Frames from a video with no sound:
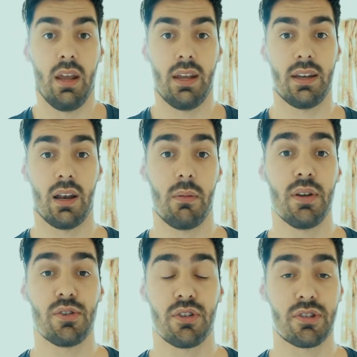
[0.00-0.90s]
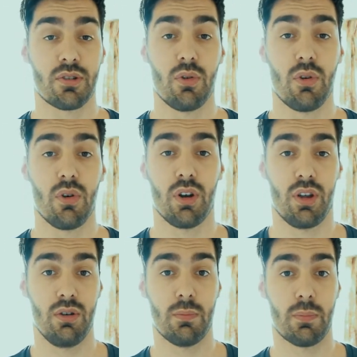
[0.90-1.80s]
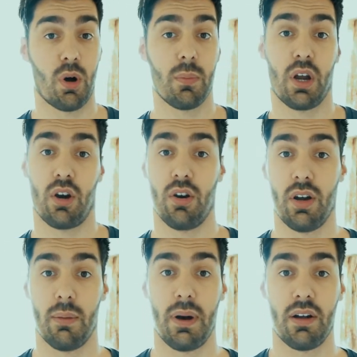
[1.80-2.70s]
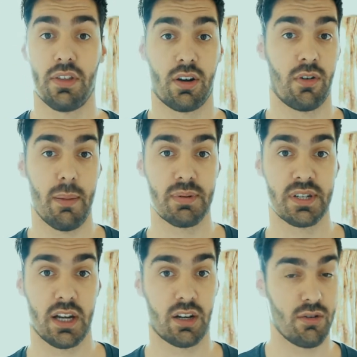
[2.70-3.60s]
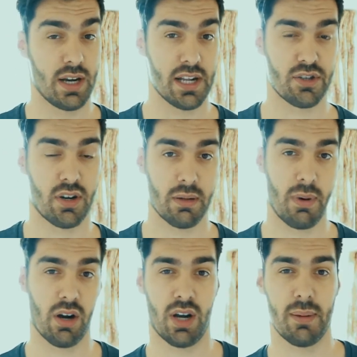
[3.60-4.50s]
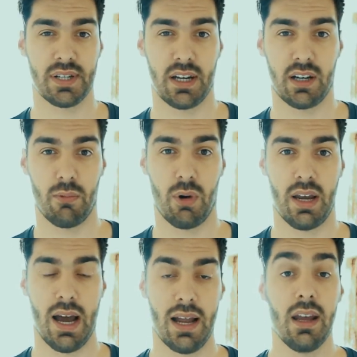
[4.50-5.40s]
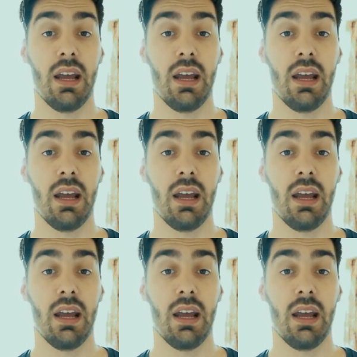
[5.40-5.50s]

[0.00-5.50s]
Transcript: In elementary school you probably heard about the Krebs cycle. You guys talked about Krebs cycle and whatnot.